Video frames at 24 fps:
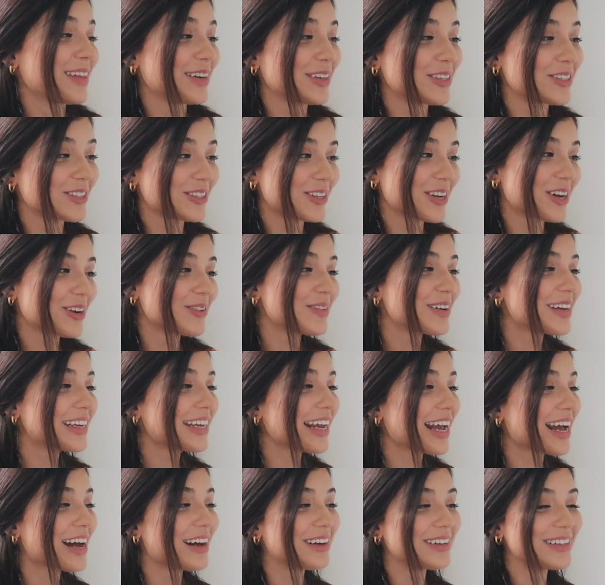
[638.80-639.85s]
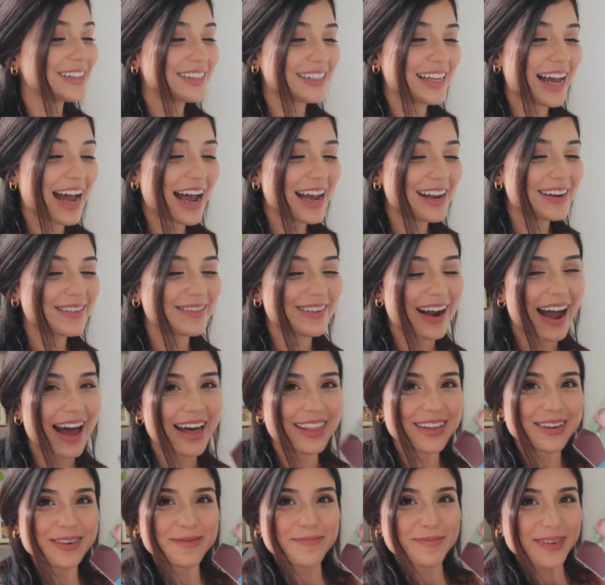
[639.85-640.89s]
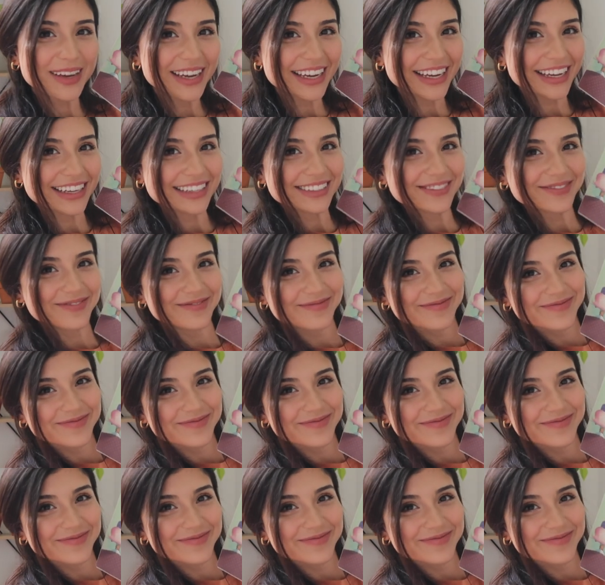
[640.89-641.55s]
There's no one else I'd rather be.